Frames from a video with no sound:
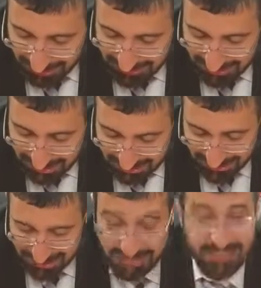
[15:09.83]

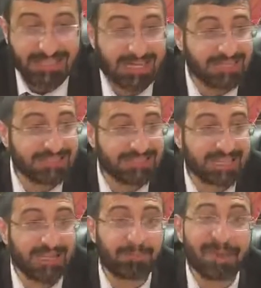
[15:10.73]
tishra shchina al
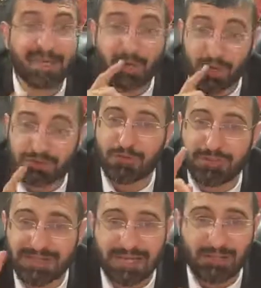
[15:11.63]
Israel. Because of
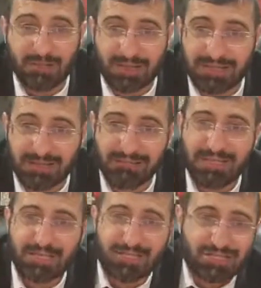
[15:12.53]
Birkat Kohanim,
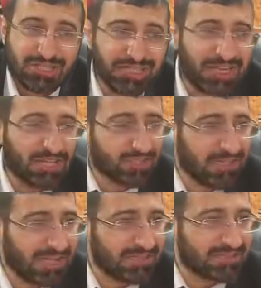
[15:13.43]
shchina
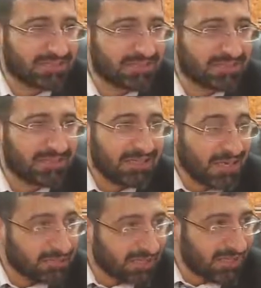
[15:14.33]
shines.
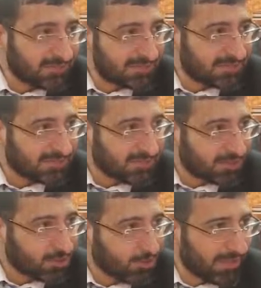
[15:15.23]
Hashem's
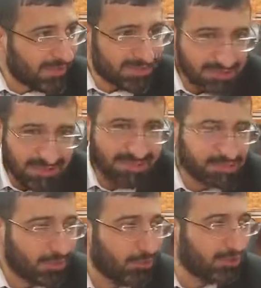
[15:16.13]
dwelling
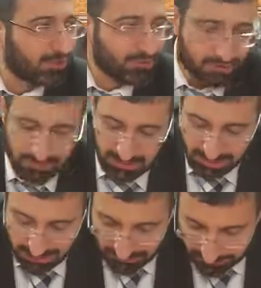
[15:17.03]
shines over the Jewish
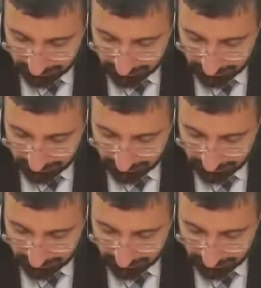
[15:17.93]
nation.